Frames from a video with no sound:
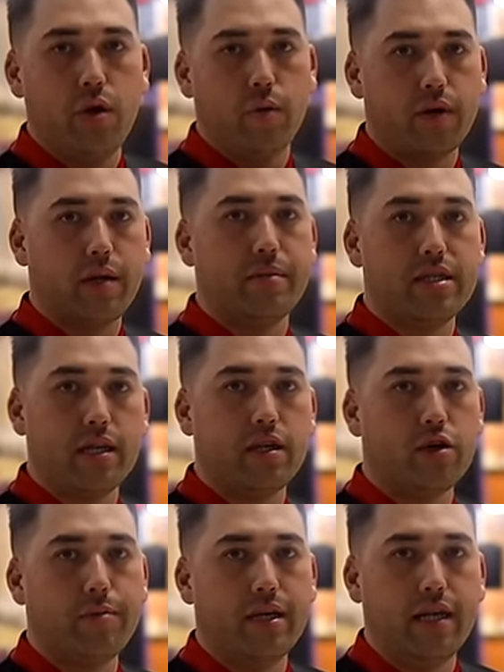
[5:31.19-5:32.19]
when I missed a
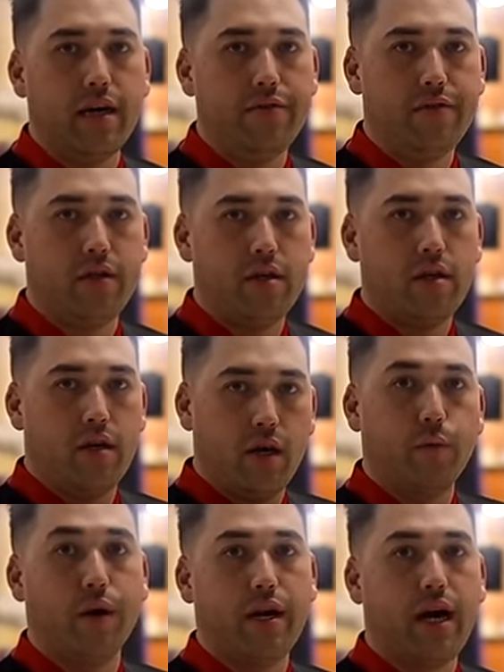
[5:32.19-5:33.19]
little bit left,
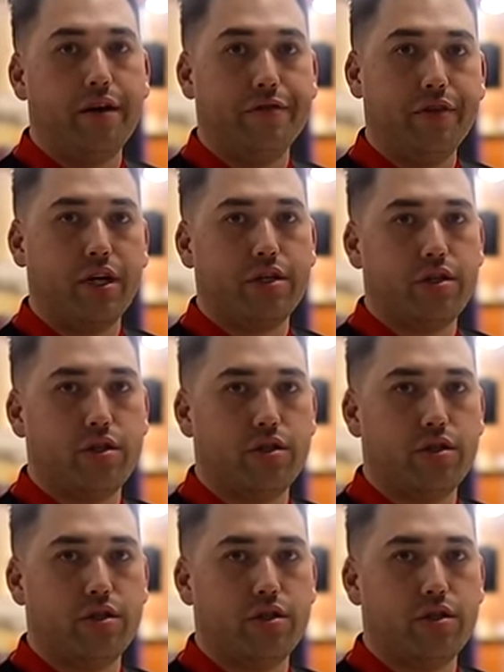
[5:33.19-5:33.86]
it went high flush.